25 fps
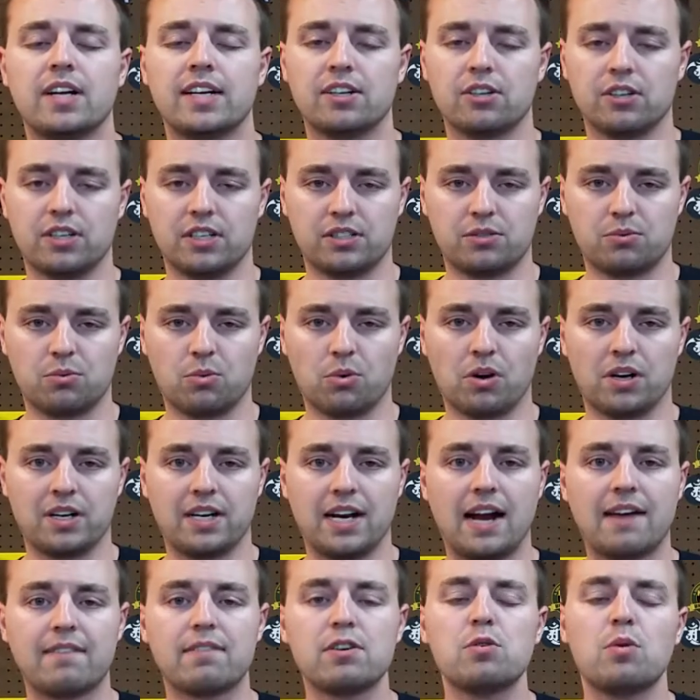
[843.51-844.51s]
lighter his were,
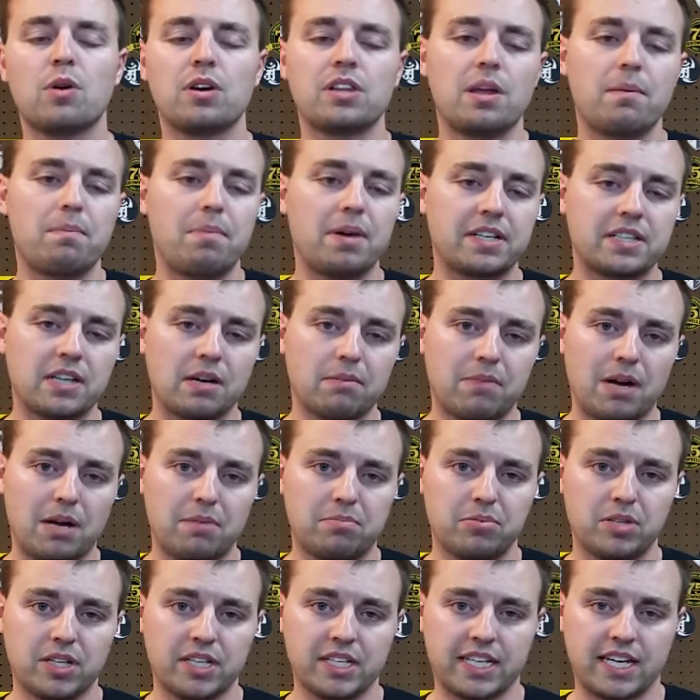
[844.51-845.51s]
and everyone that picked up my
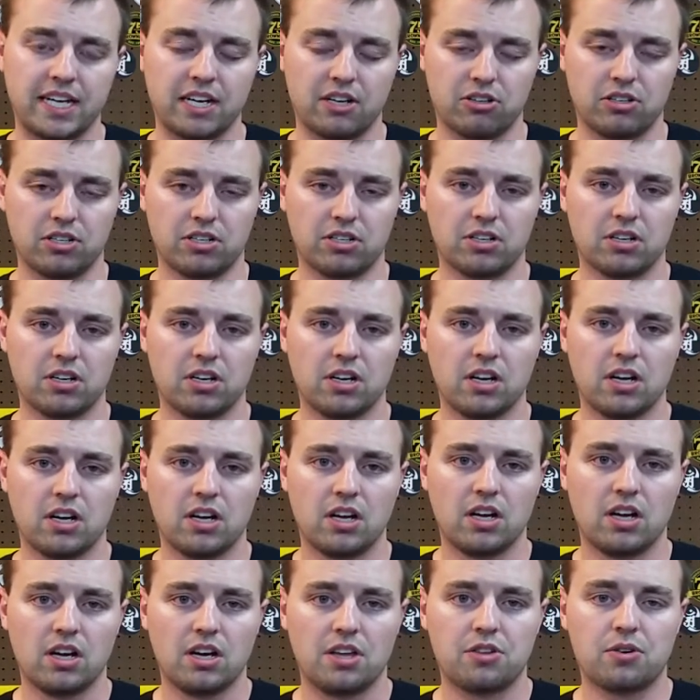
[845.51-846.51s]
plate carrier,
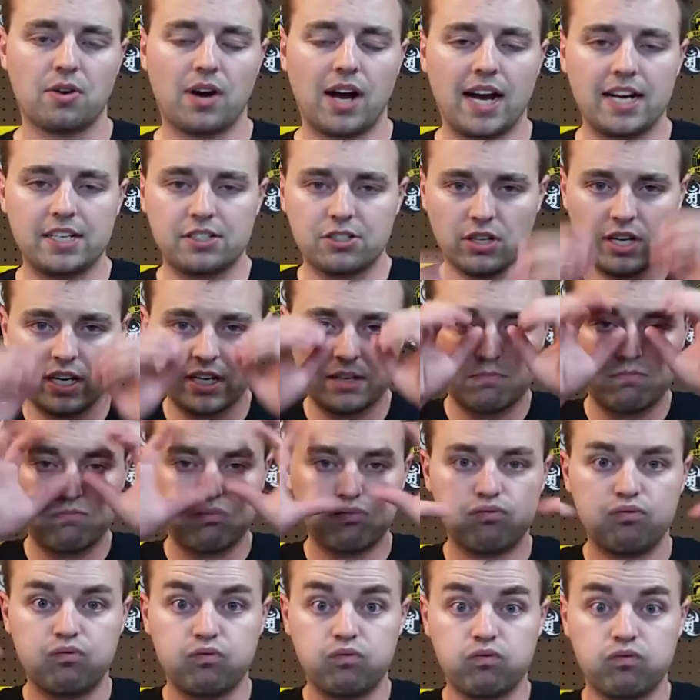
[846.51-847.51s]
their eyes are like,
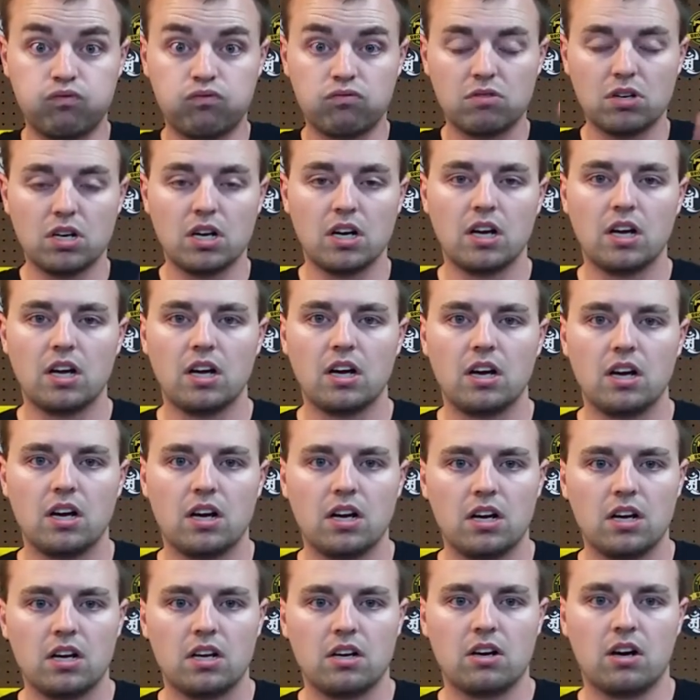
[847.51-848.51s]

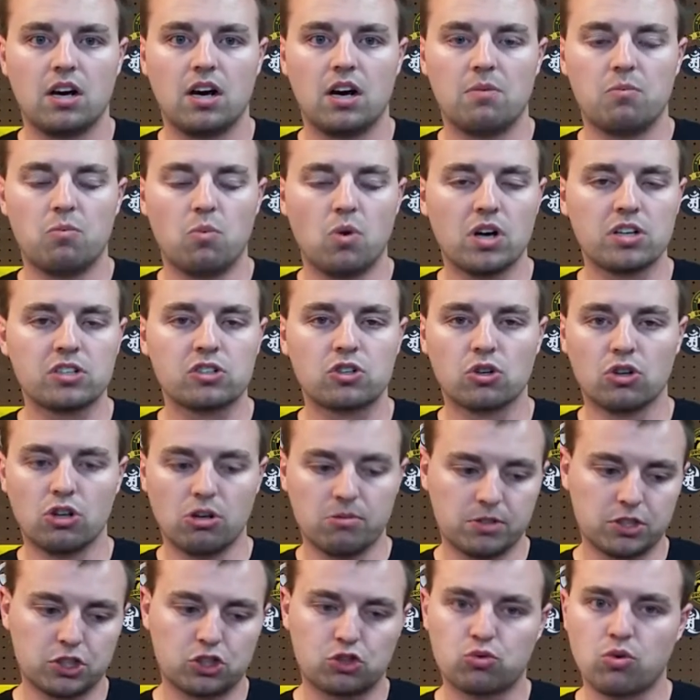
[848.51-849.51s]
one girl
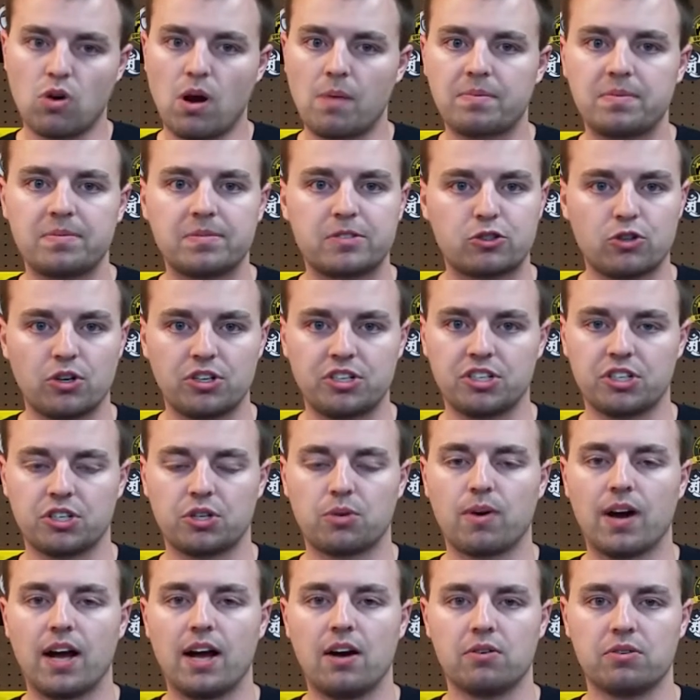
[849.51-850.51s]
almost dropped them straight to the
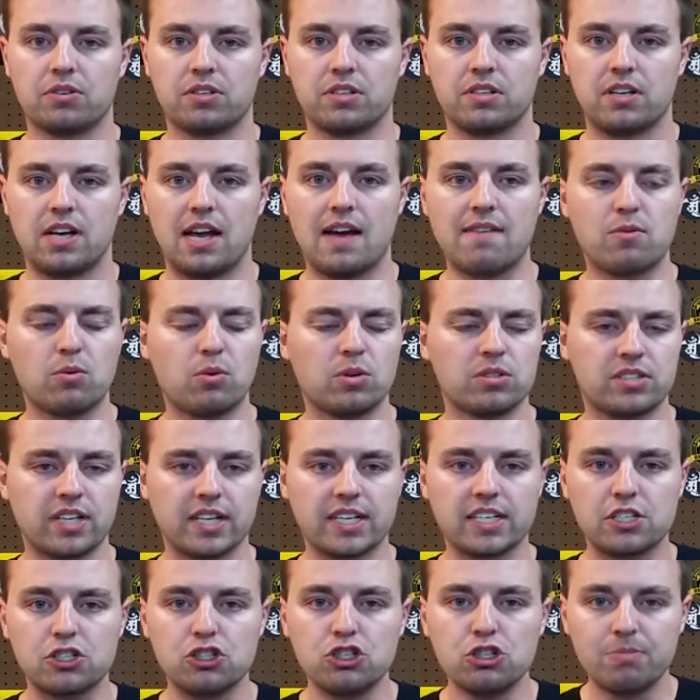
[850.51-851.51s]
ground. Everyone's
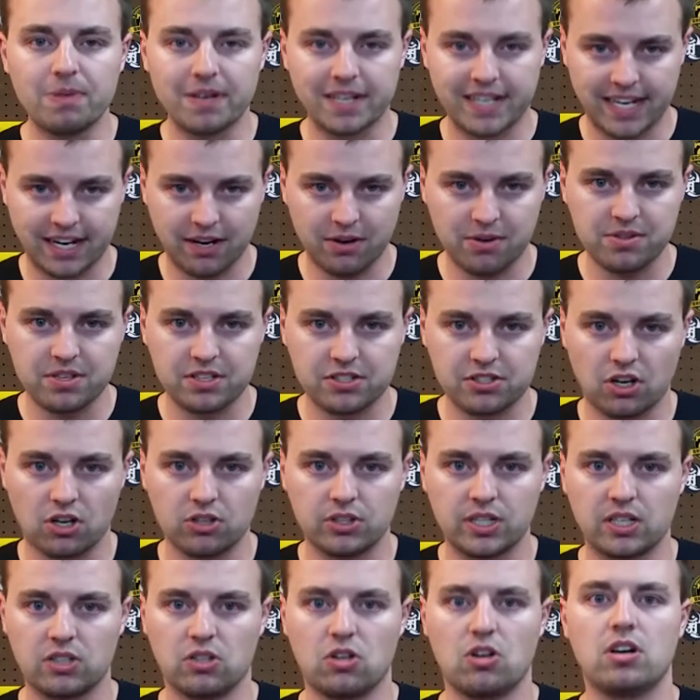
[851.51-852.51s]
like, "You've been carrying this
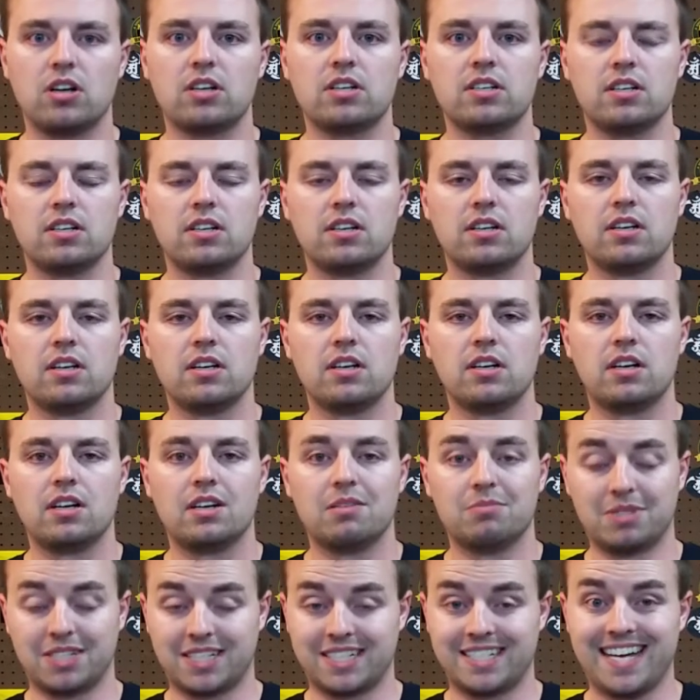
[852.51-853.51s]
all day long?"
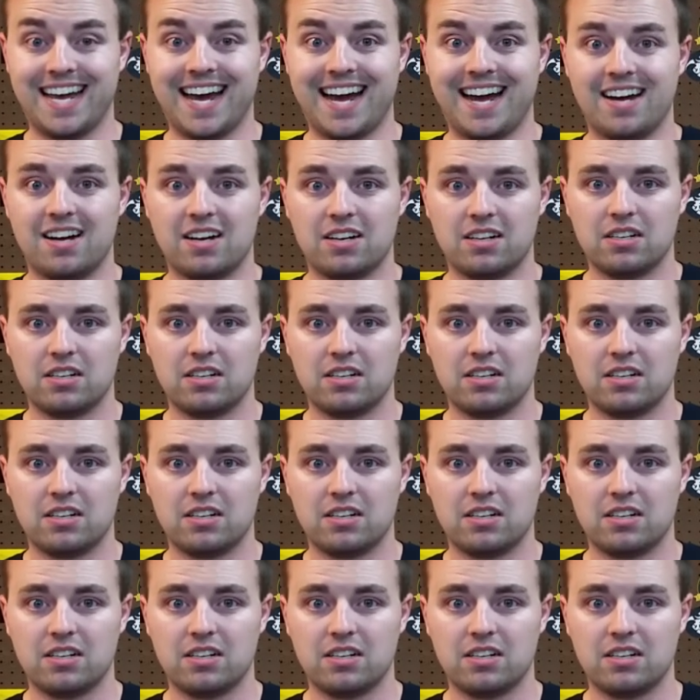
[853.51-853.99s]
I'm like, "Yeah,